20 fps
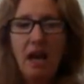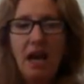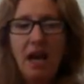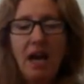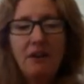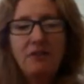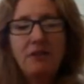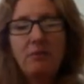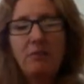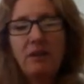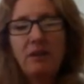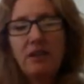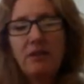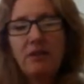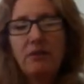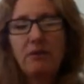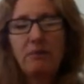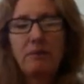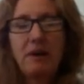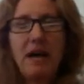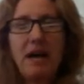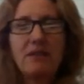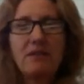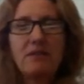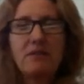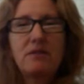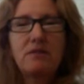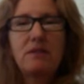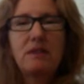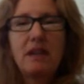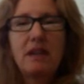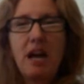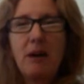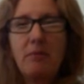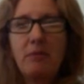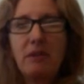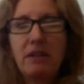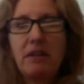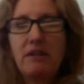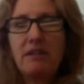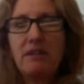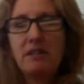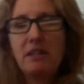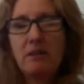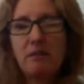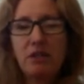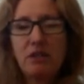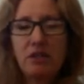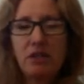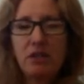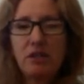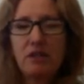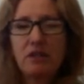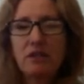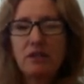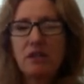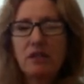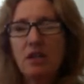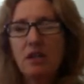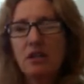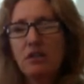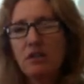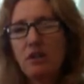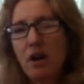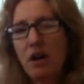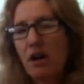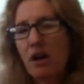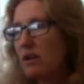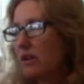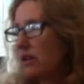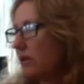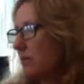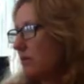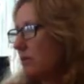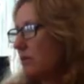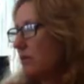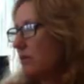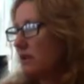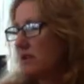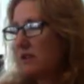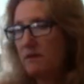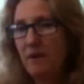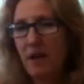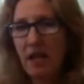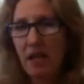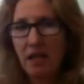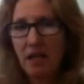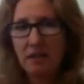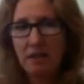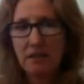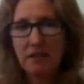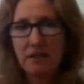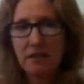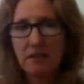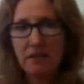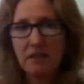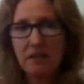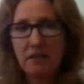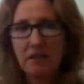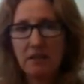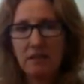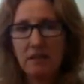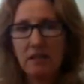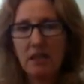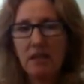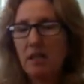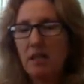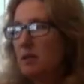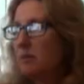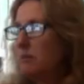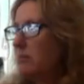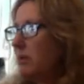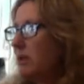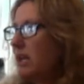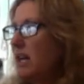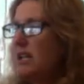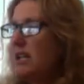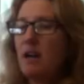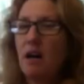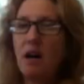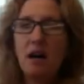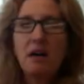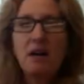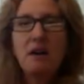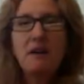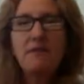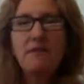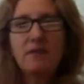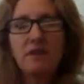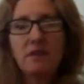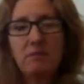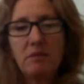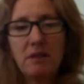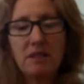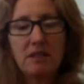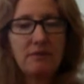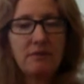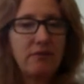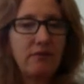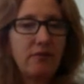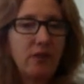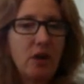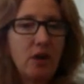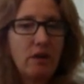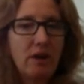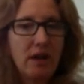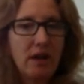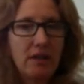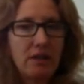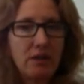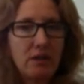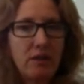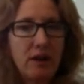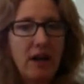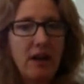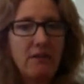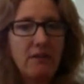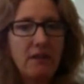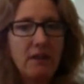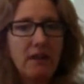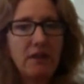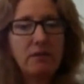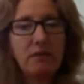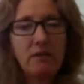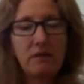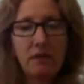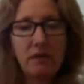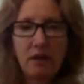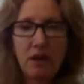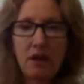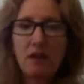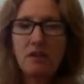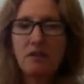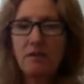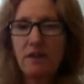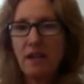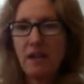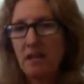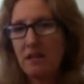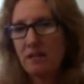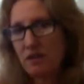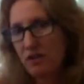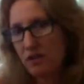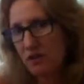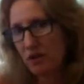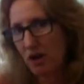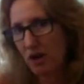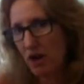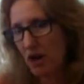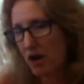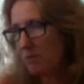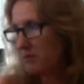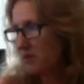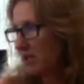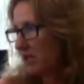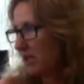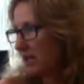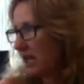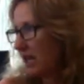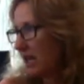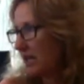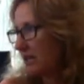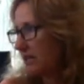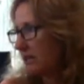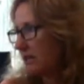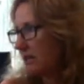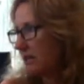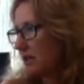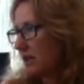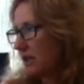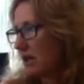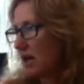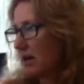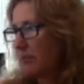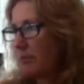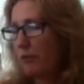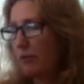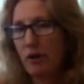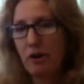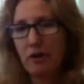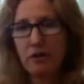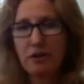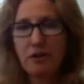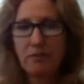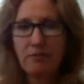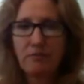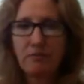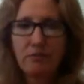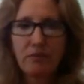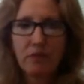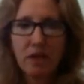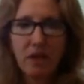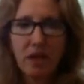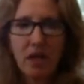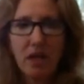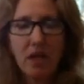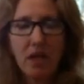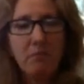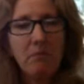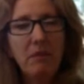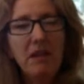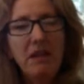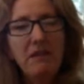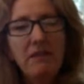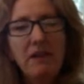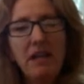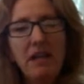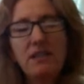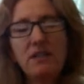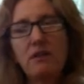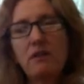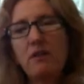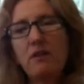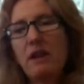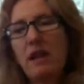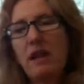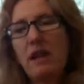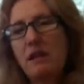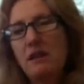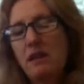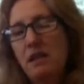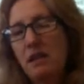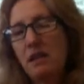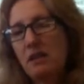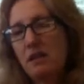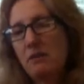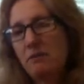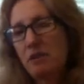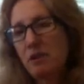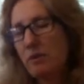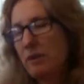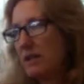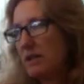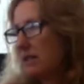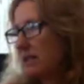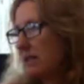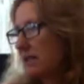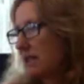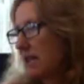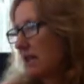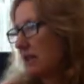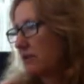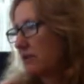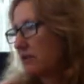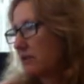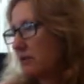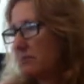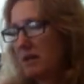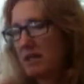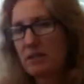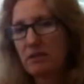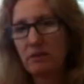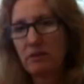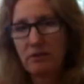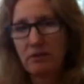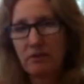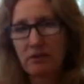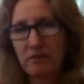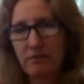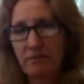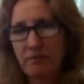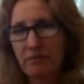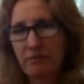After blood passes through the capillaries, it returns to the heart through the veins. Blood often must flow against gravity through the large veins in your arms and legs, upwards. Many veins are located near and between the skeletal muscles.